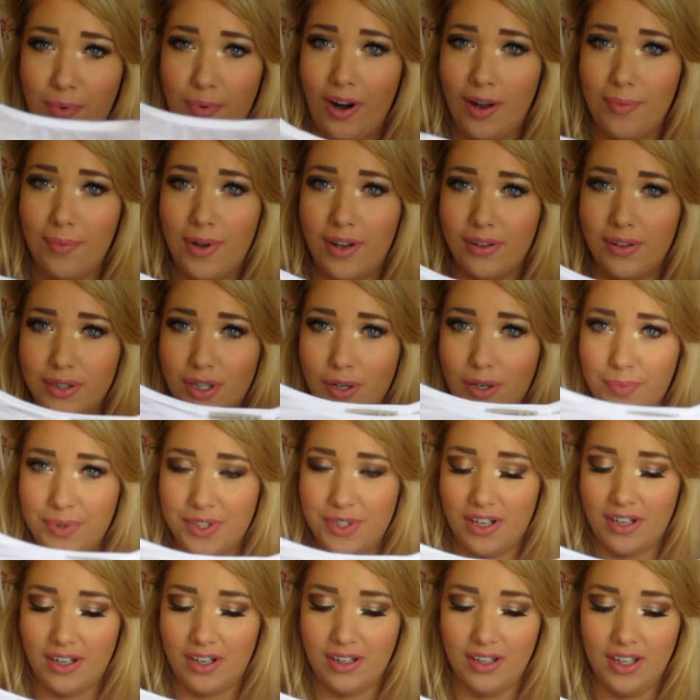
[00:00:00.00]
Primark tops
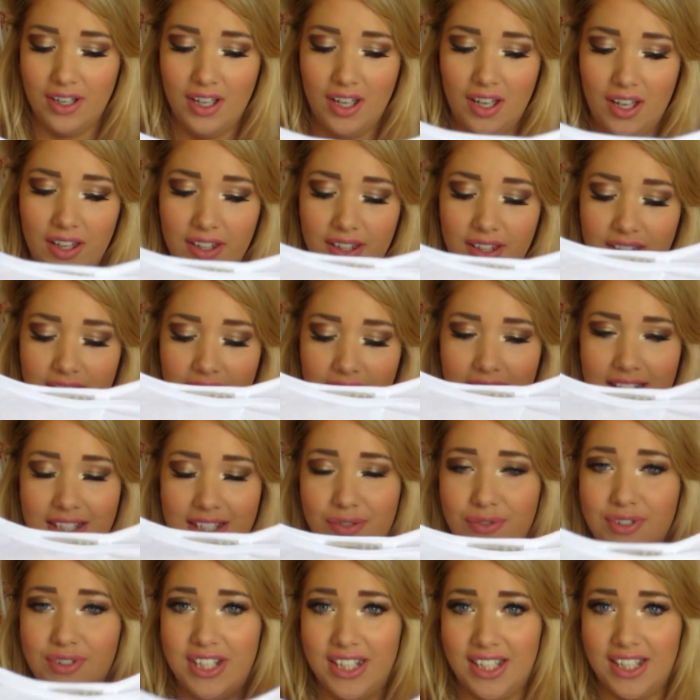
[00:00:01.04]
are.
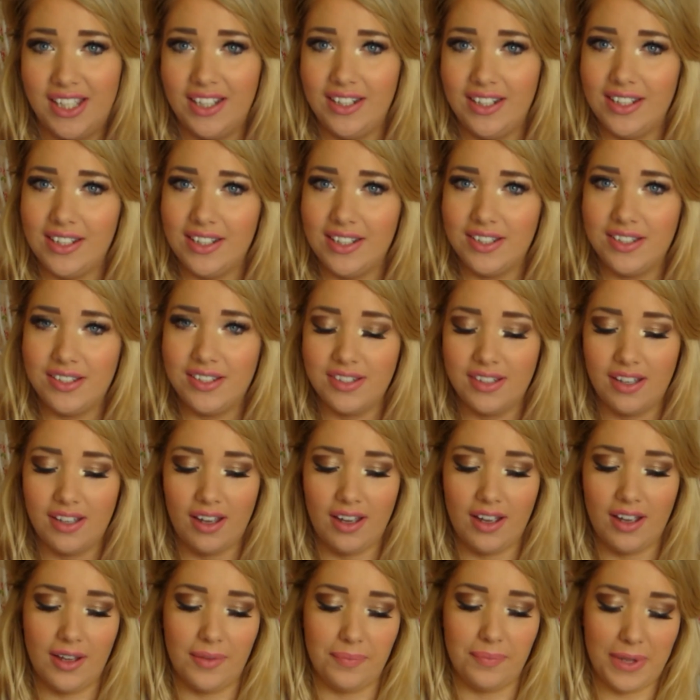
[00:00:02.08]
It's ridiculous.
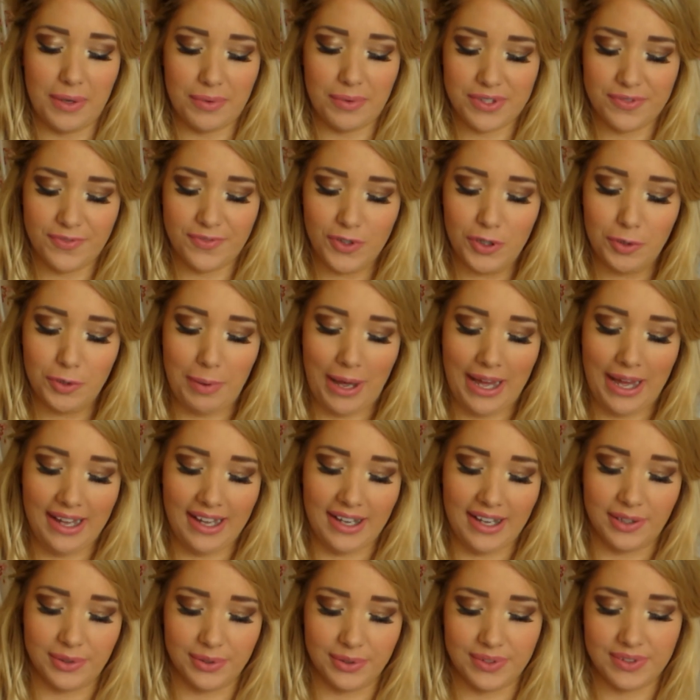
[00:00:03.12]
It was
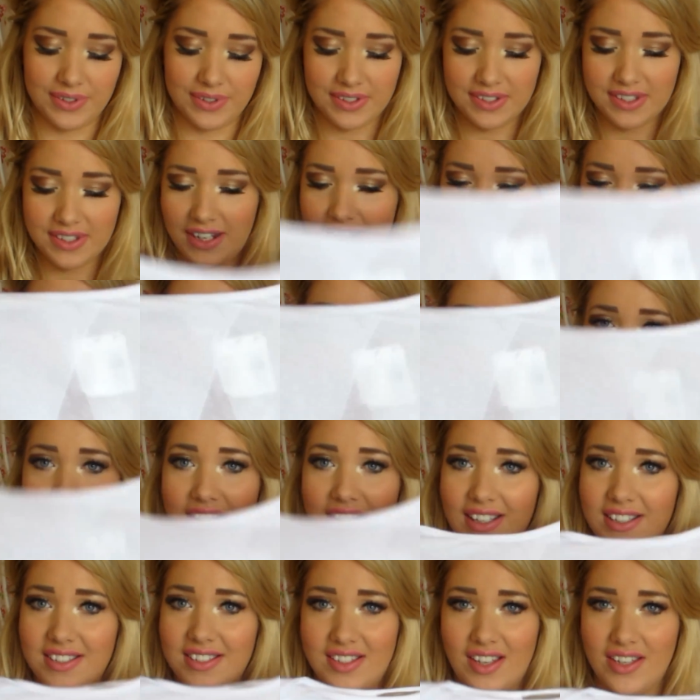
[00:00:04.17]
£4 and I got it in
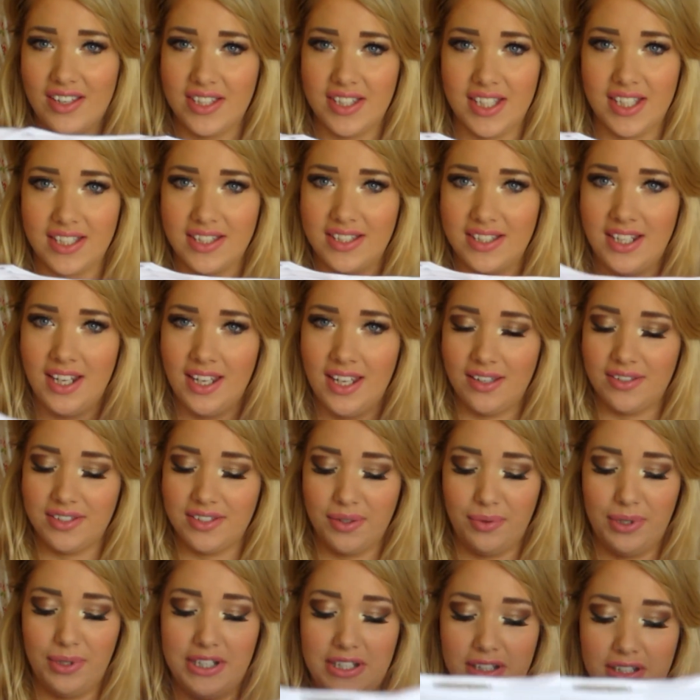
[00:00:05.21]
like a size 16 because
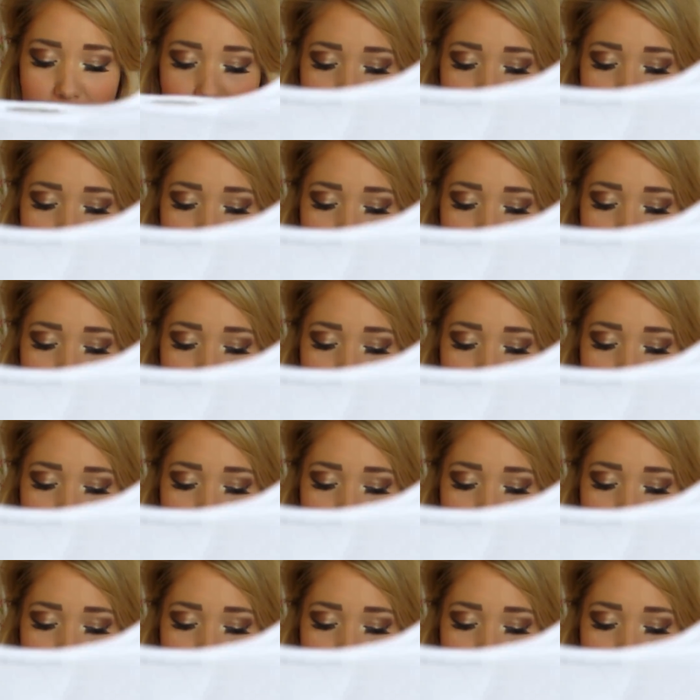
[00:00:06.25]
I wanted it to